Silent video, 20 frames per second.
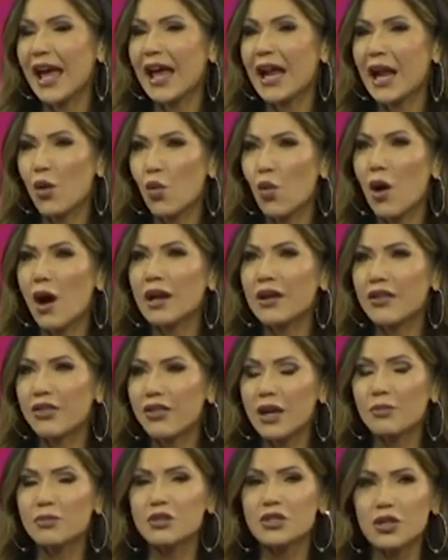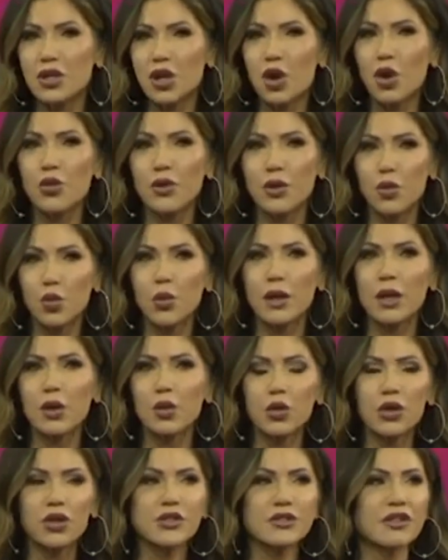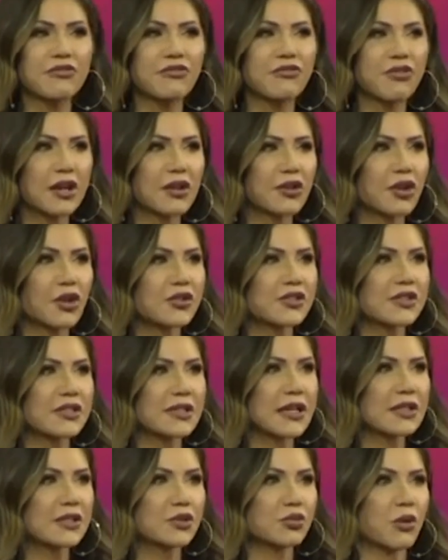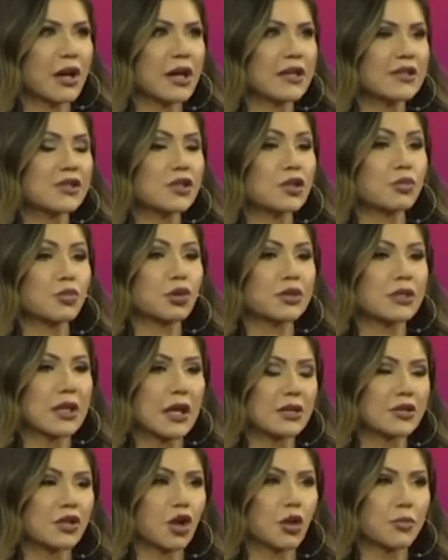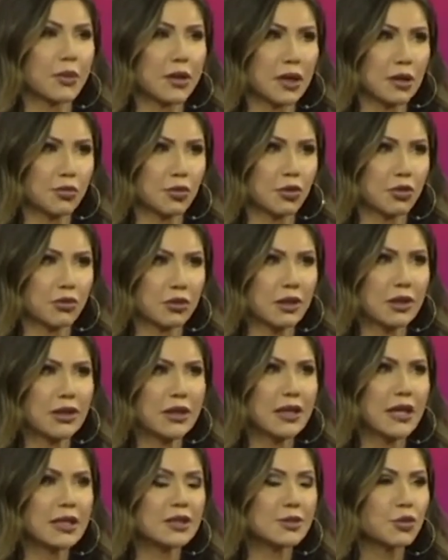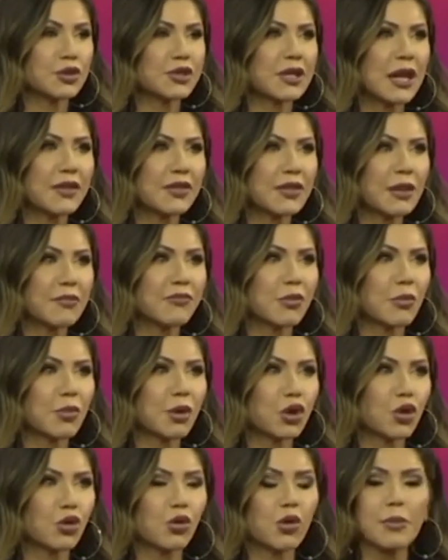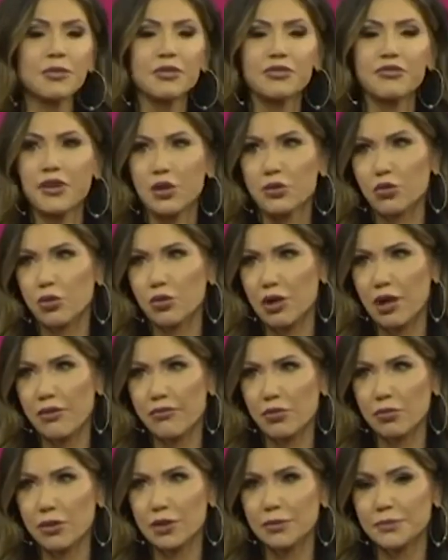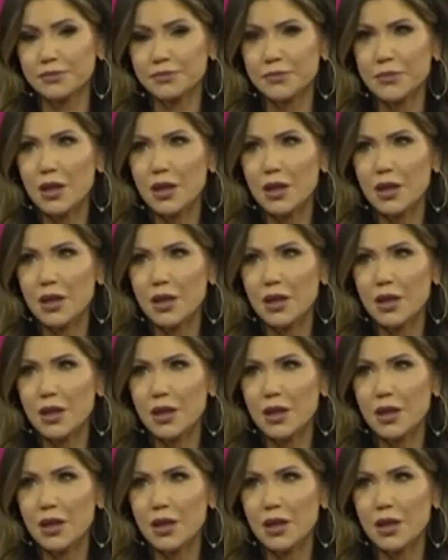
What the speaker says: And I wanted them to know that we will defend our state's rights to protect our people and to protect them from a corrupt federal government.